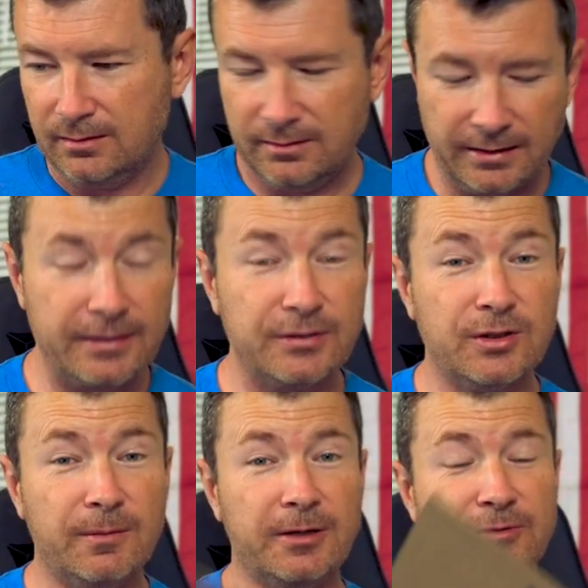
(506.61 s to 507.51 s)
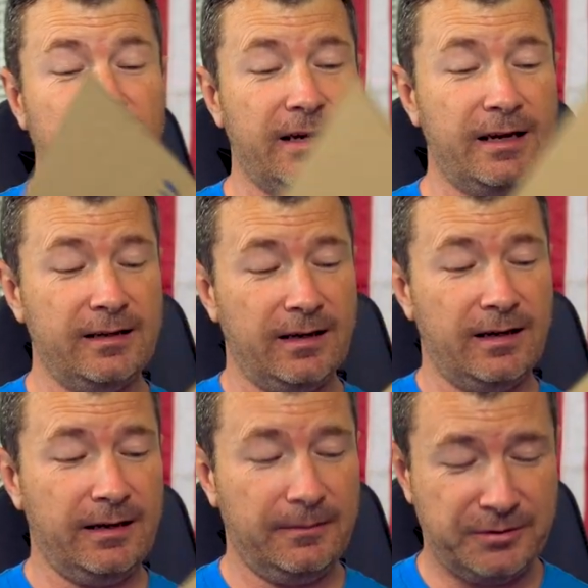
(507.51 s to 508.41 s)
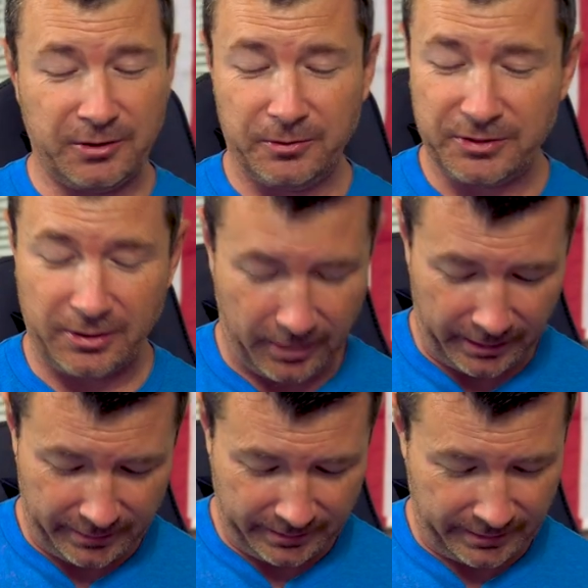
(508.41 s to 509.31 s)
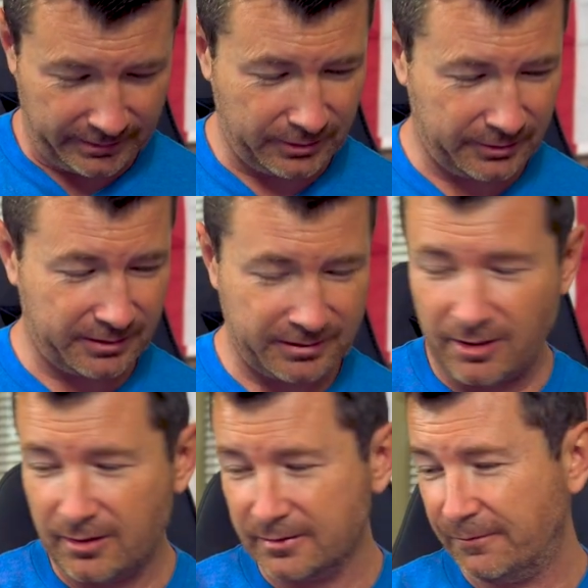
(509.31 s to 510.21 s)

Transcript: Thank you so much, Renee. I am so sorry that it took this long to